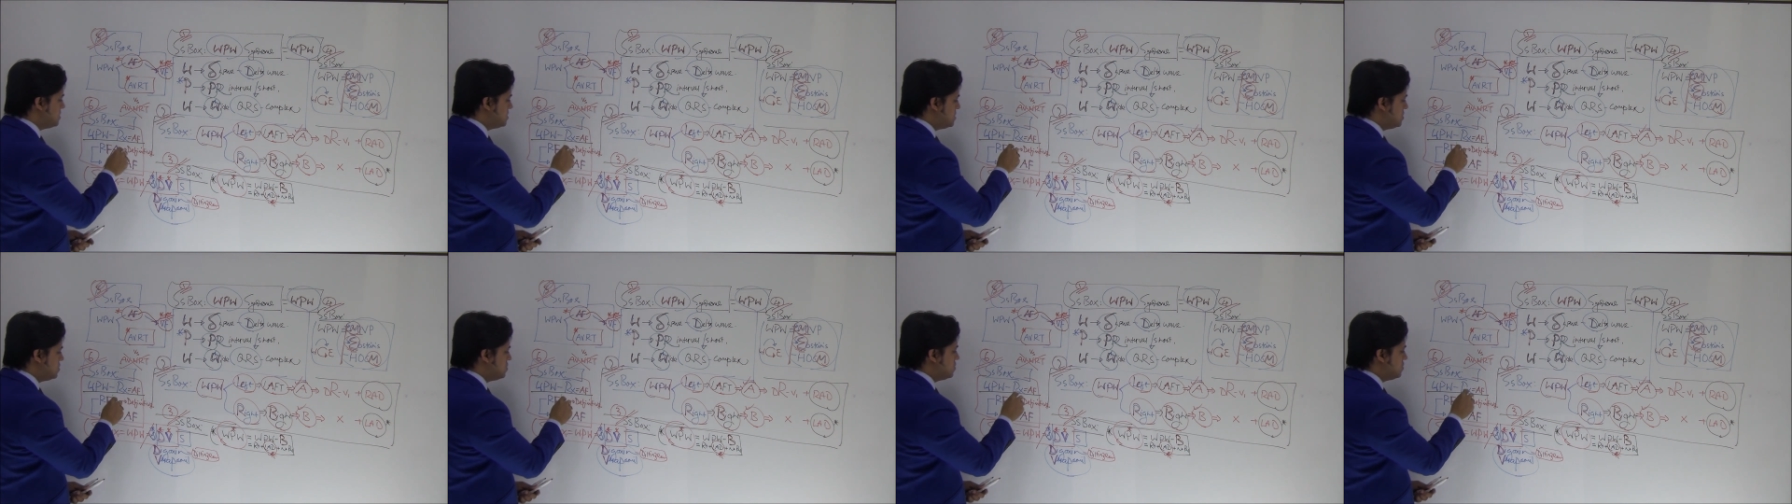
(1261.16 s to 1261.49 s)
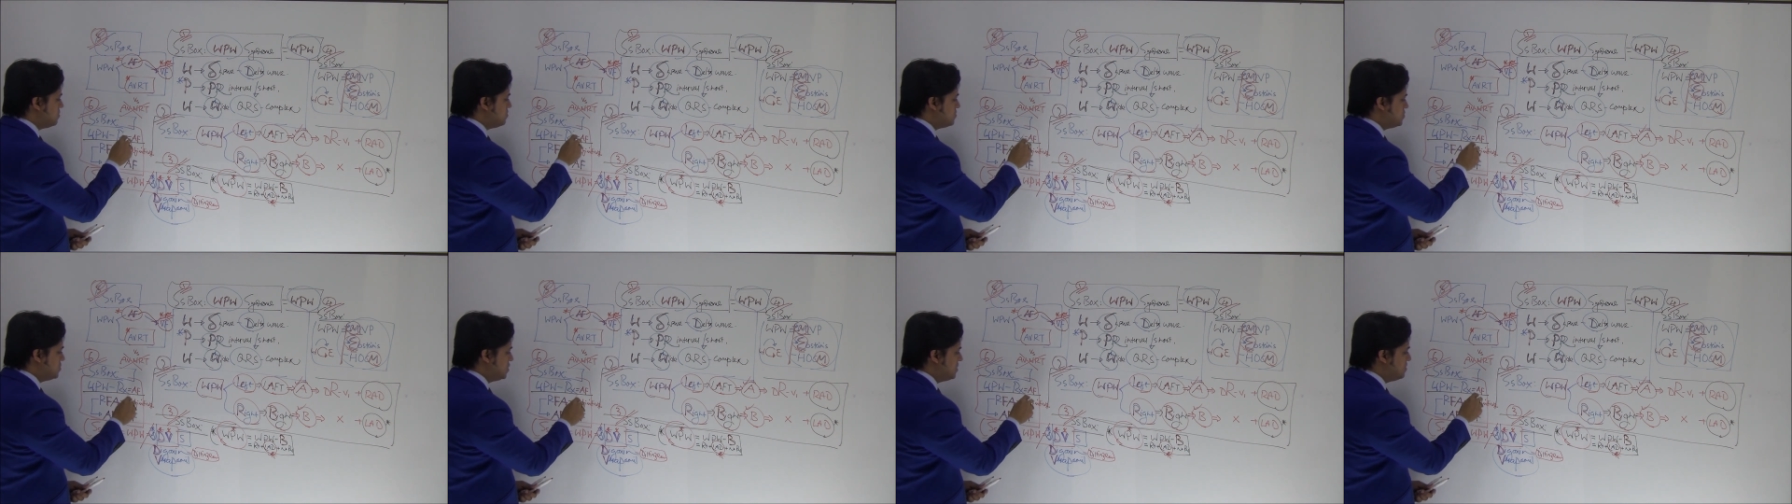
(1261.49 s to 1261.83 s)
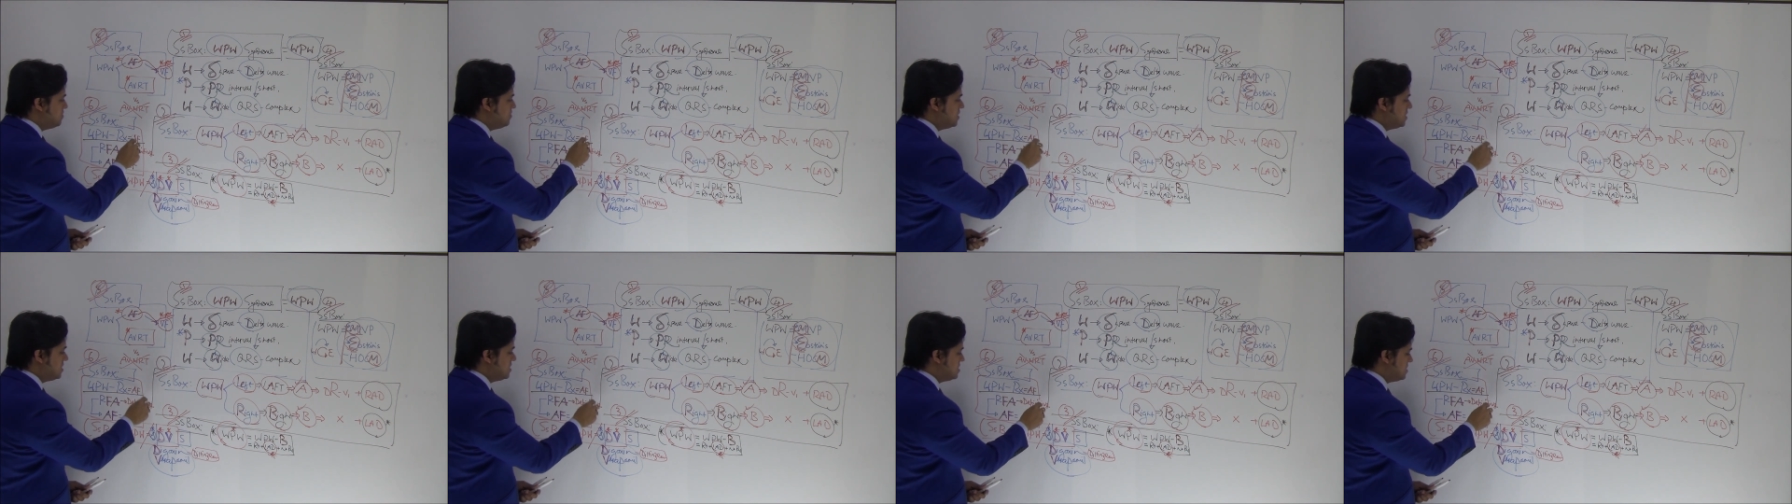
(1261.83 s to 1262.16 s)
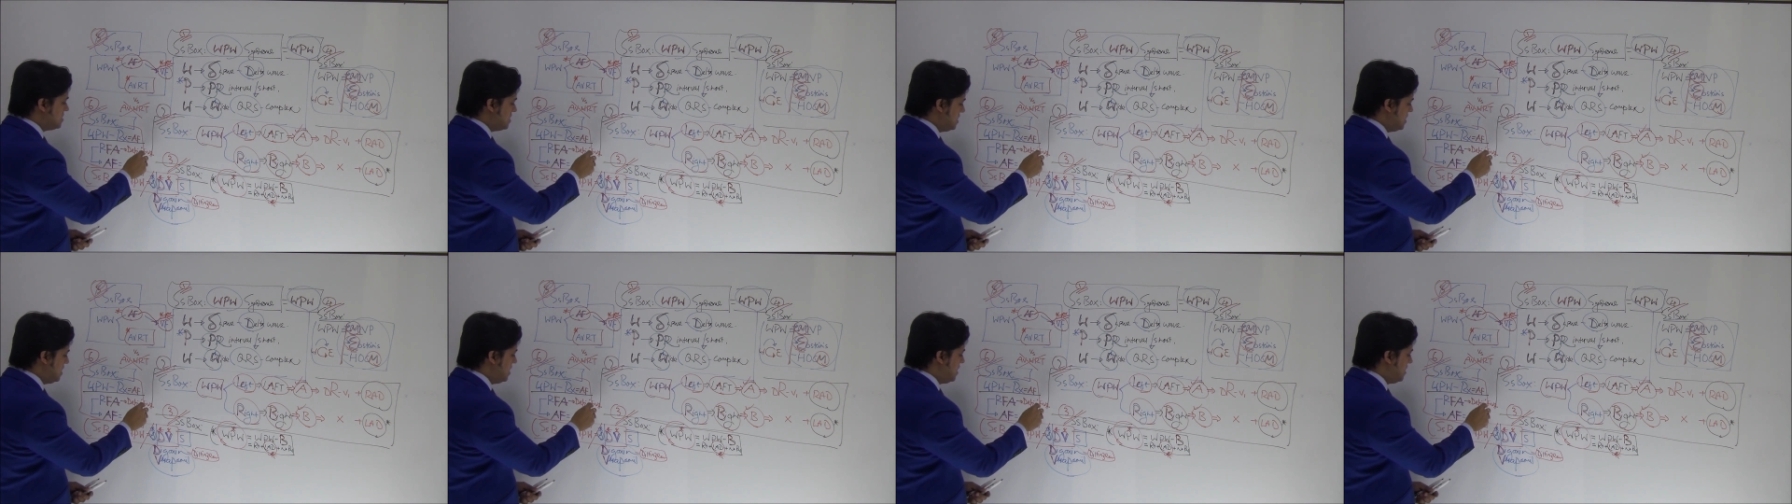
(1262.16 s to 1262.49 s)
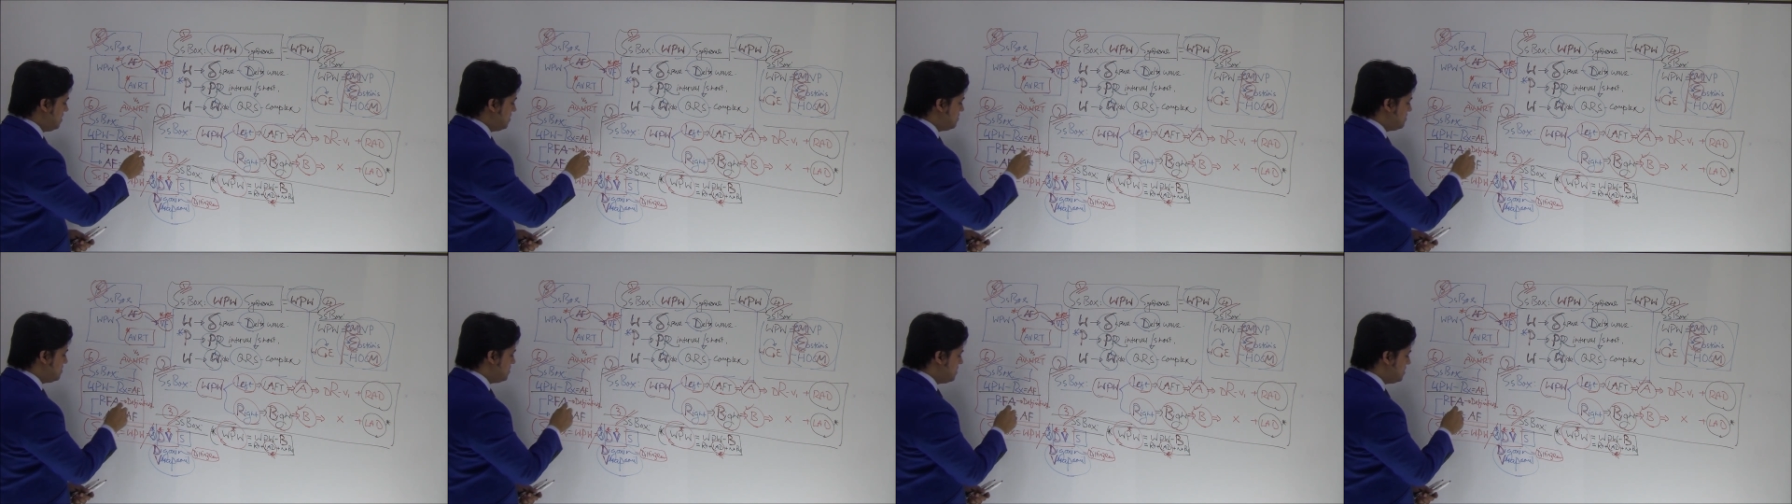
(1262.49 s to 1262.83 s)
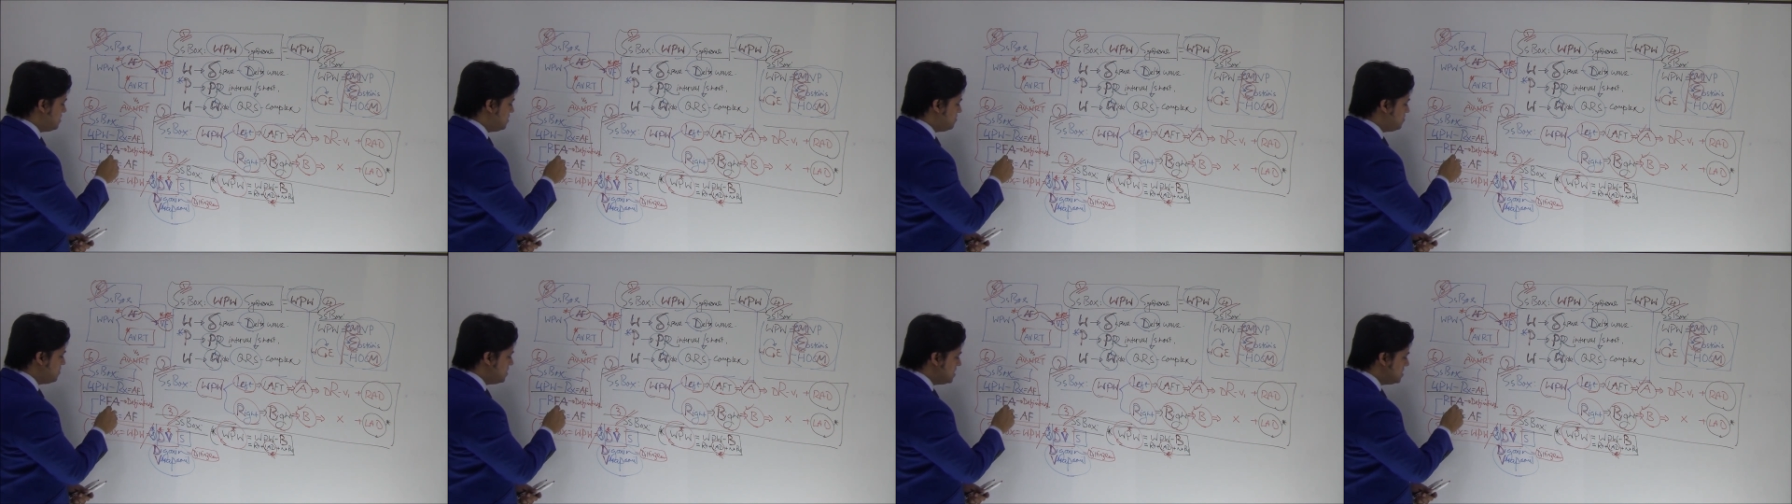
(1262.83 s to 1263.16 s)
syndrome treatment is AF,
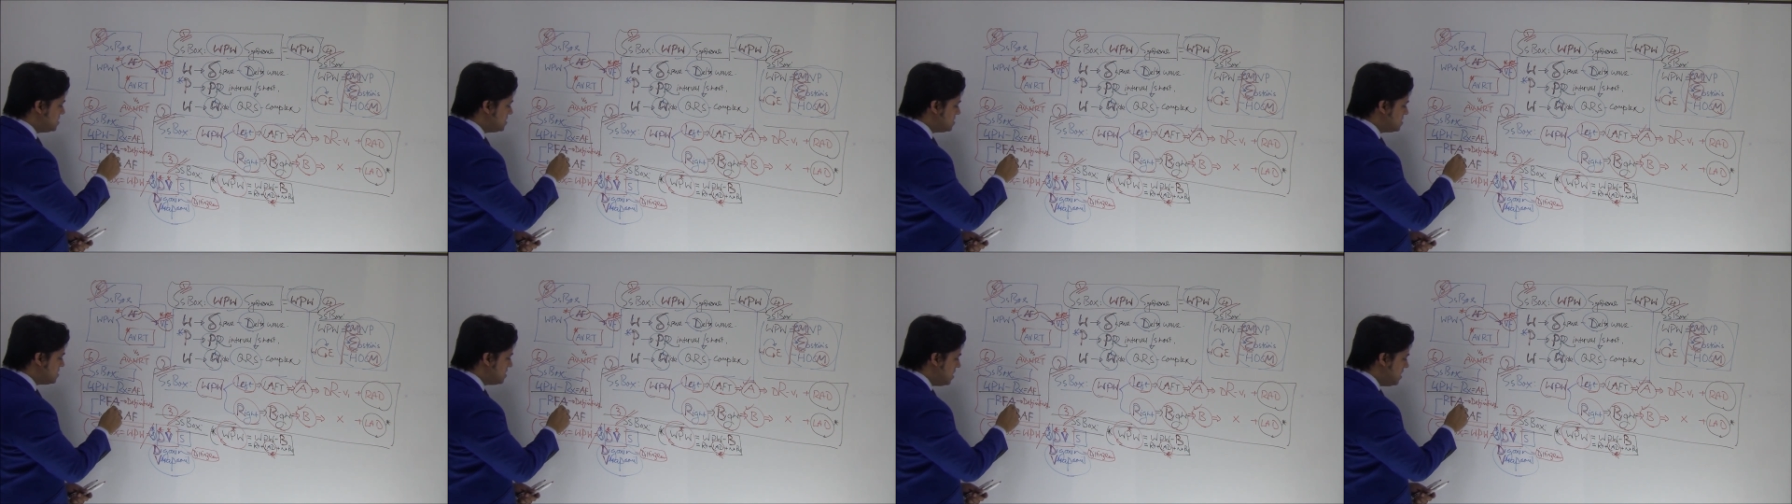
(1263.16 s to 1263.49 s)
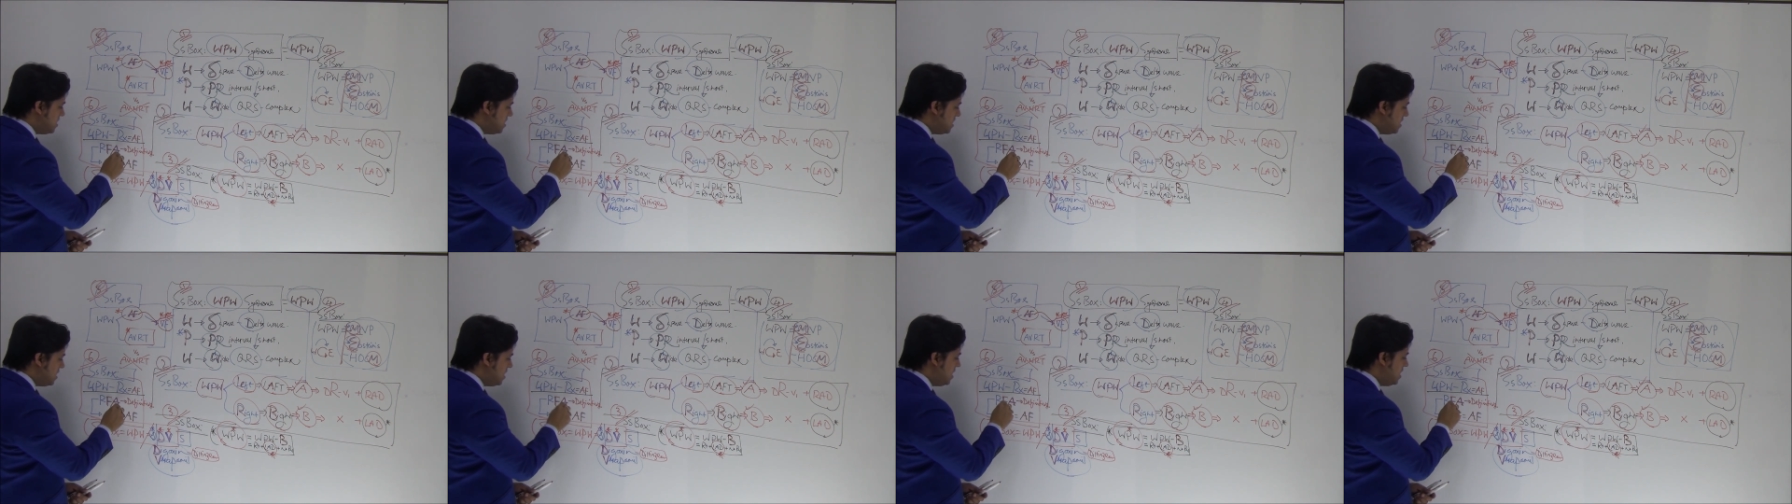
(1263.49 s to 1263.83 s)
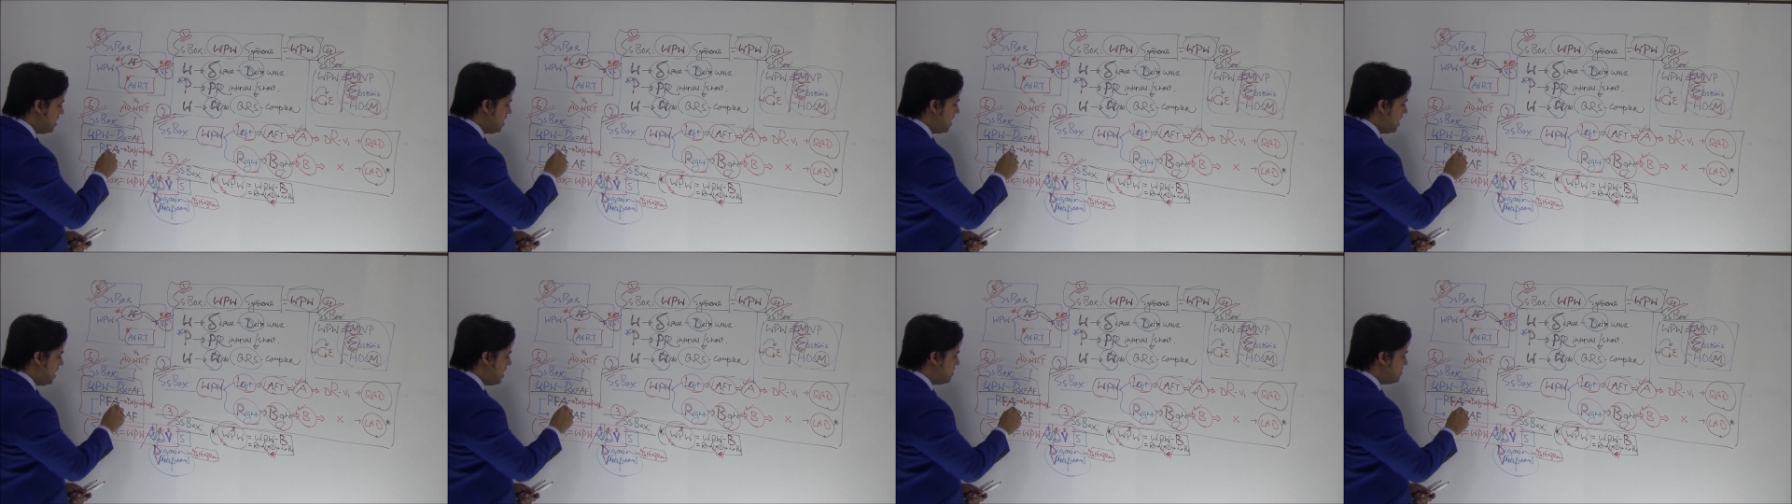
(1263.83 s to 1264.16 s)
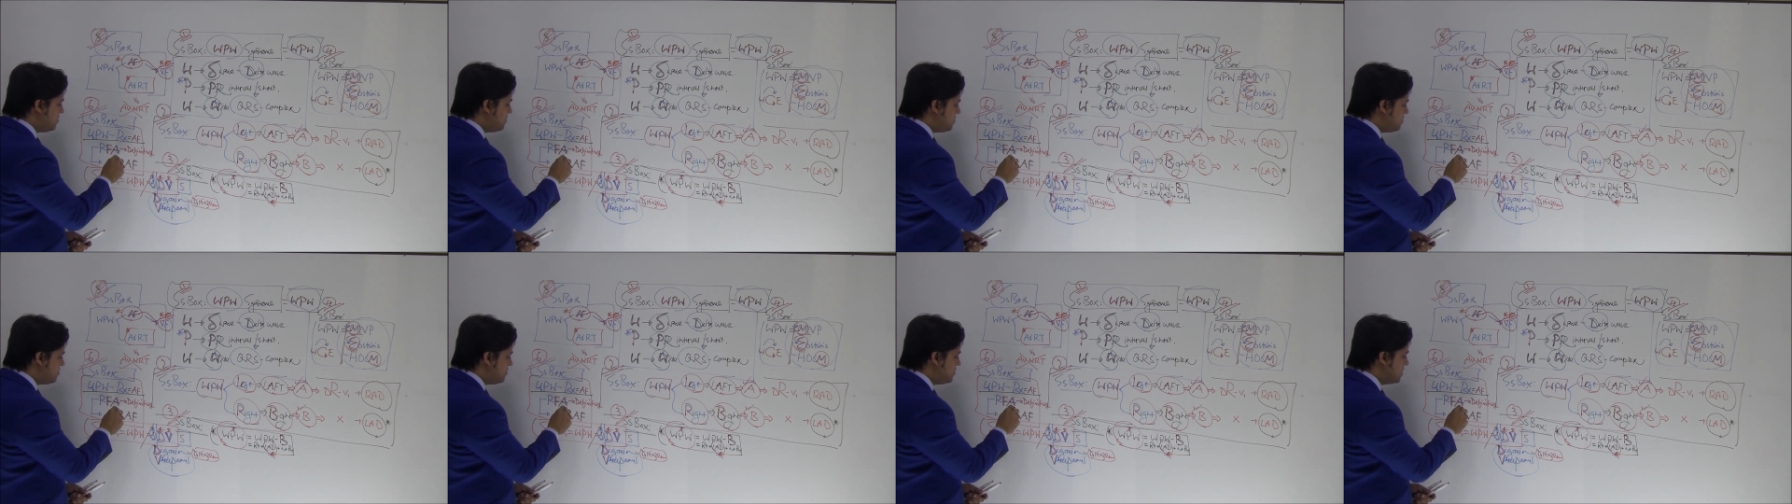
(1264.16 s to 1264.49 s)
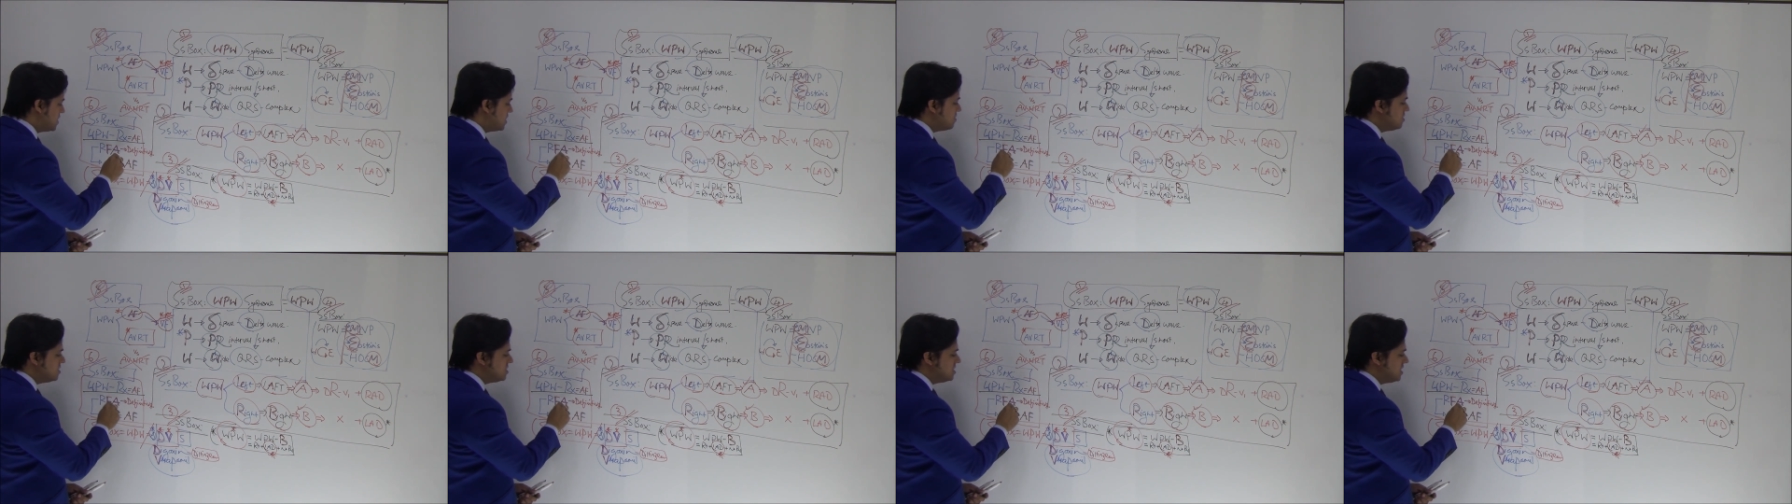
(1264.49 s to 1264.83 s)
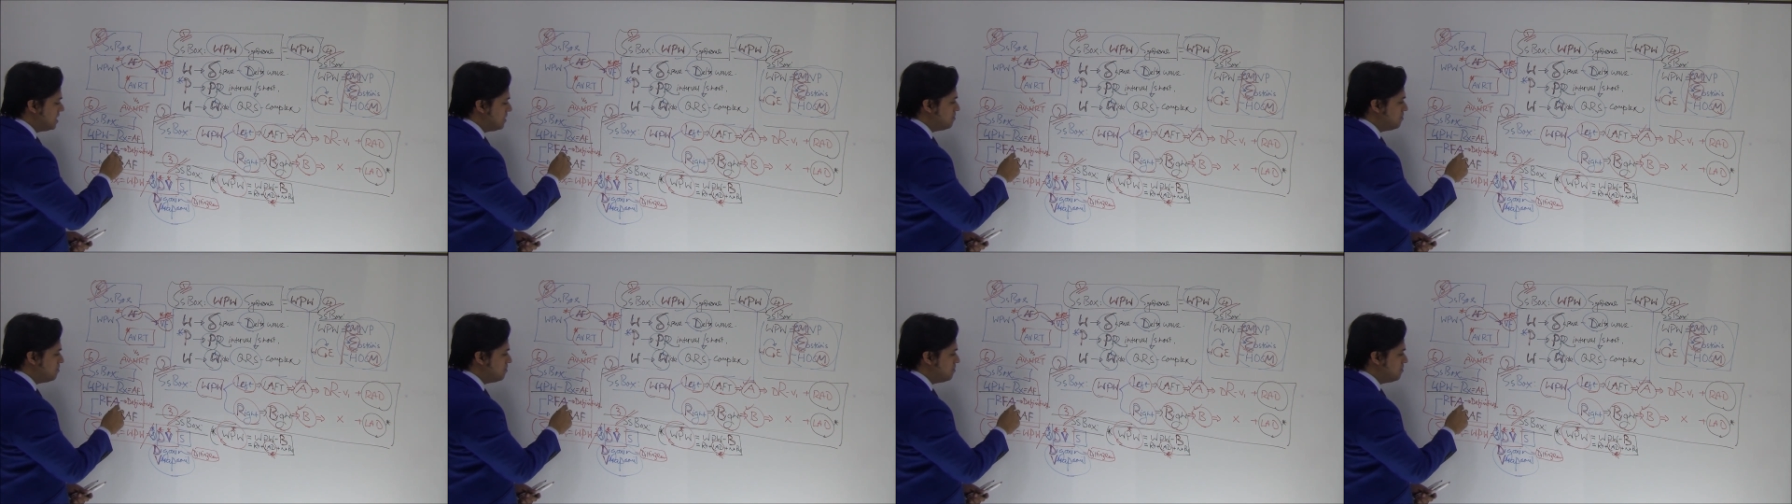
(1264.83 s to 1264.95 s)
means AF, frequency